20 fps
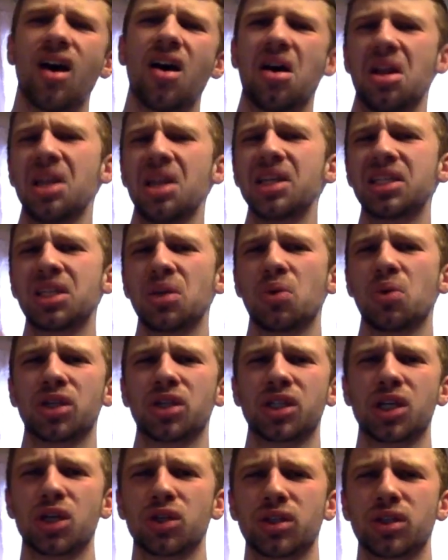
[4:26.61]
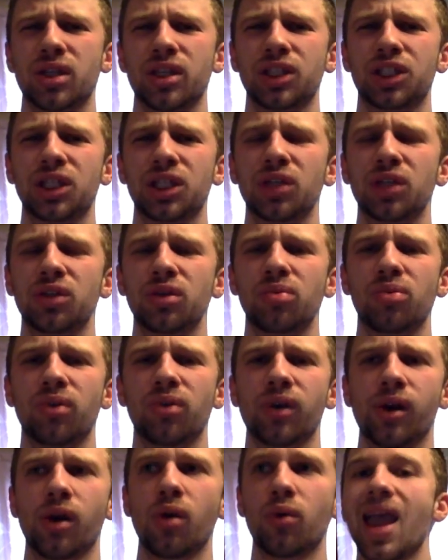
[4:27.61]
Unless you watch Ghost in the Shell
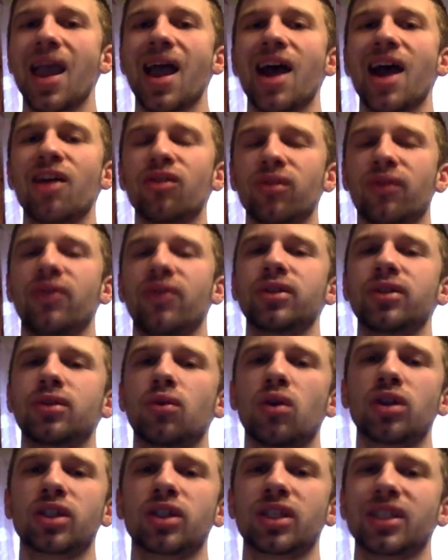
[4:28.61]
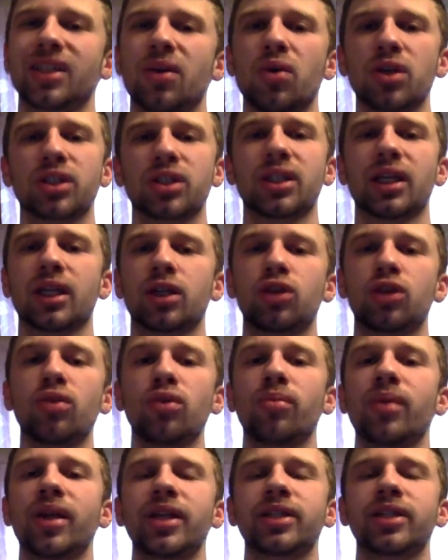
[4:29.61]
2.0, which I refuse to watch because I watched 2
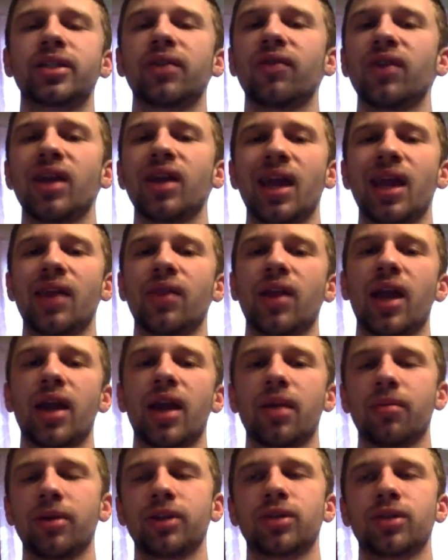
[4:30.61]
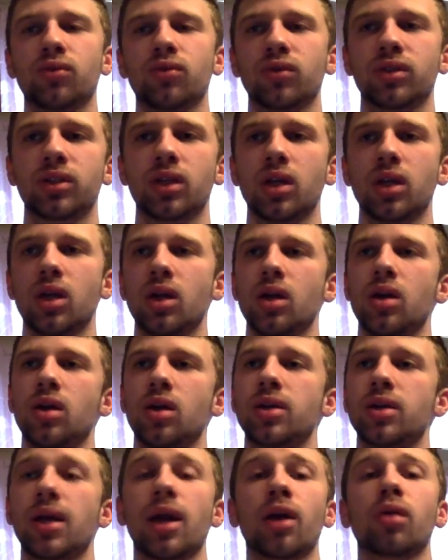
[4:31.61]
minutes of it and the animation was
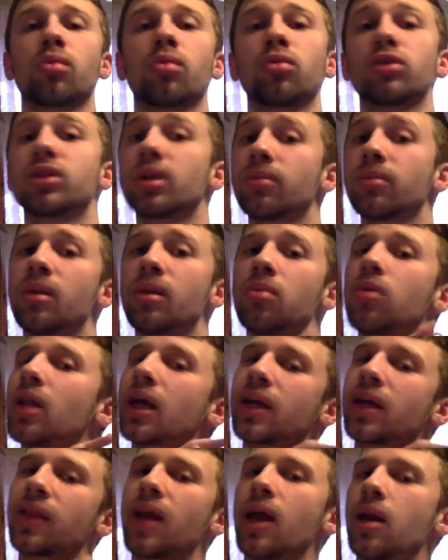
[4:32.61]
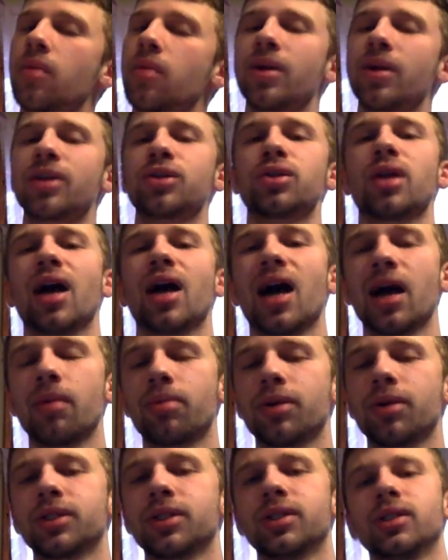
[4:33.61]
terrible. Some people like the animation, I
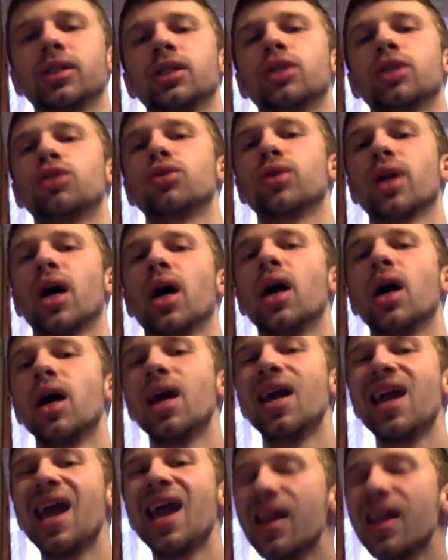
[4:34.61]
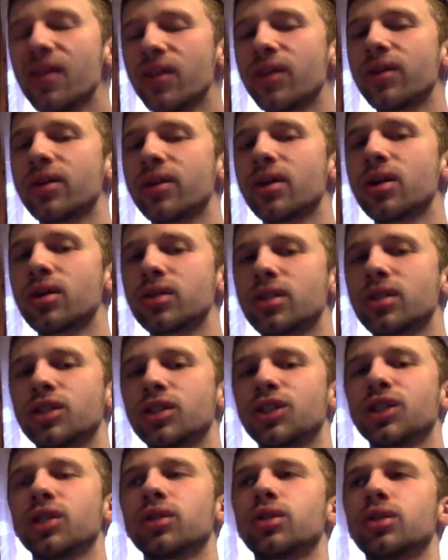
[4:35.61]
personally do not. And the Ghost in the
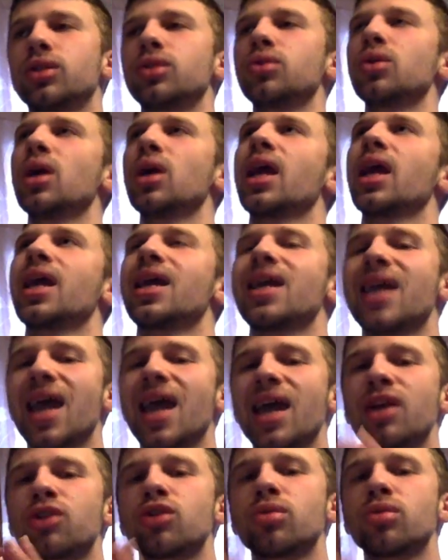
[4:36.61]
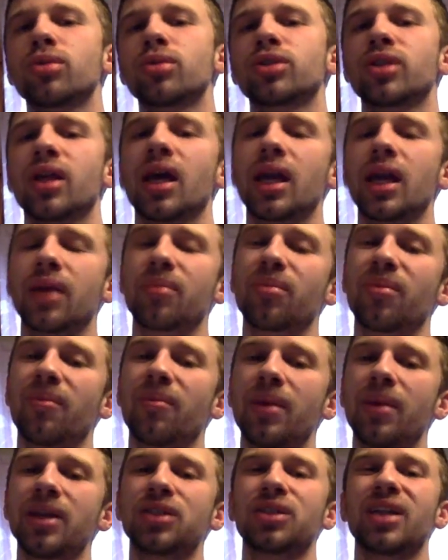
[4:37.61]
Shell 2, it had too much of the
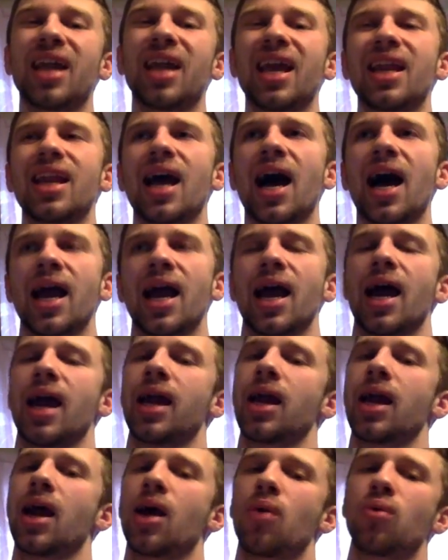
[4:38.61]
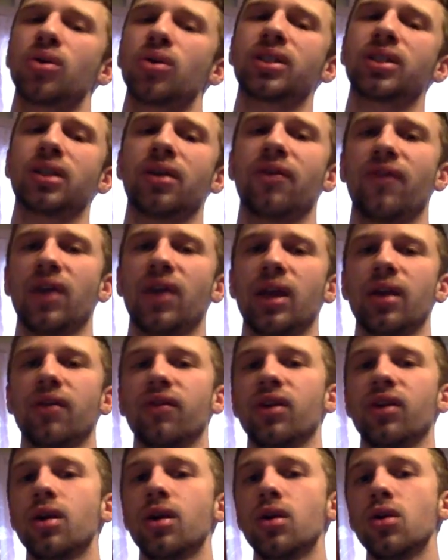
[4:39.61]
animation and I wasn't a fan of
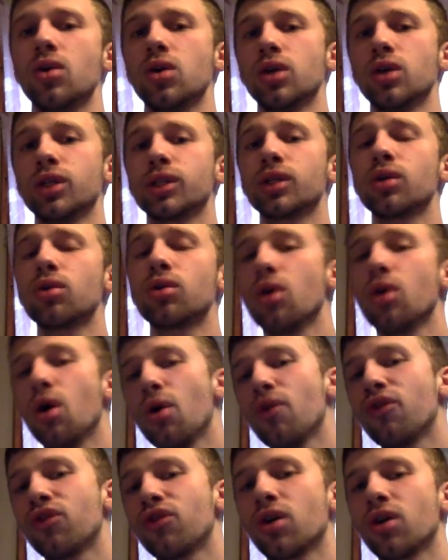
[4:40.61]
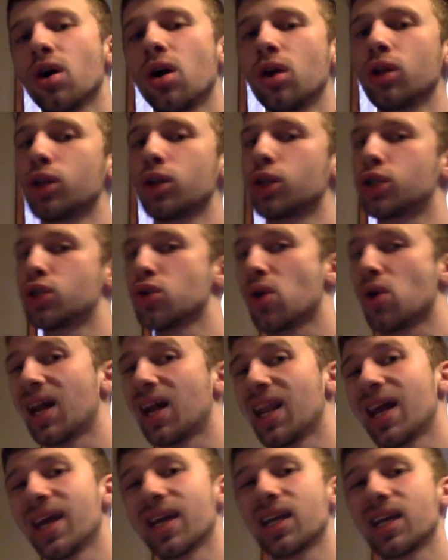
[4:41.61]
it. So overall, do I
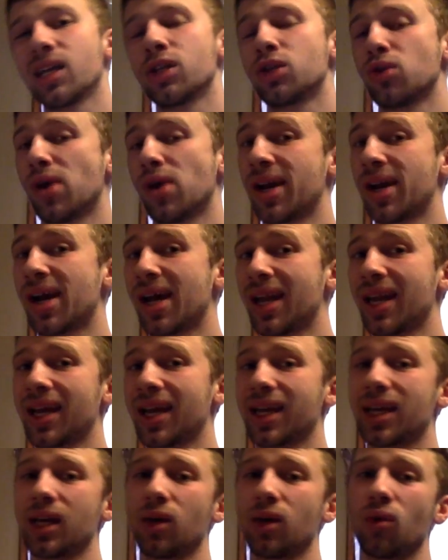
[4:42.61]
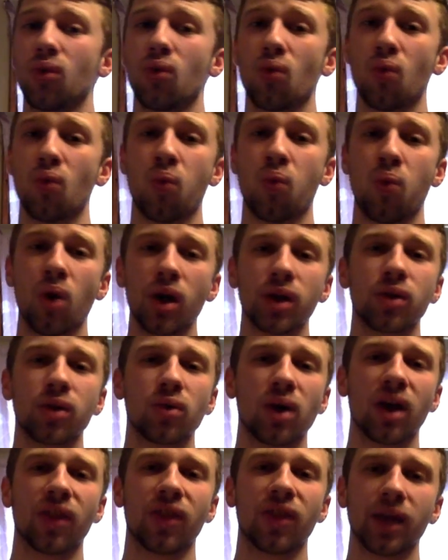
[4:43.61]
like it? Do I not like it? What do
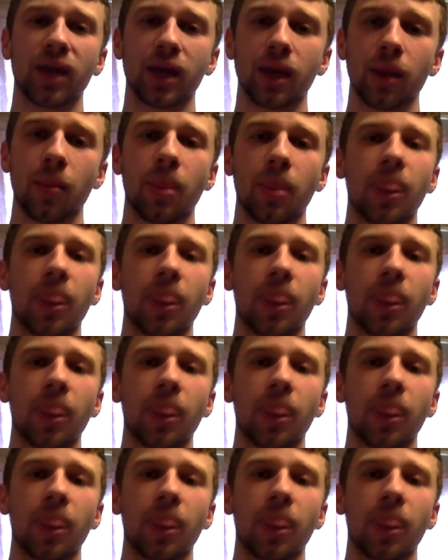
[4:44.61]
I think?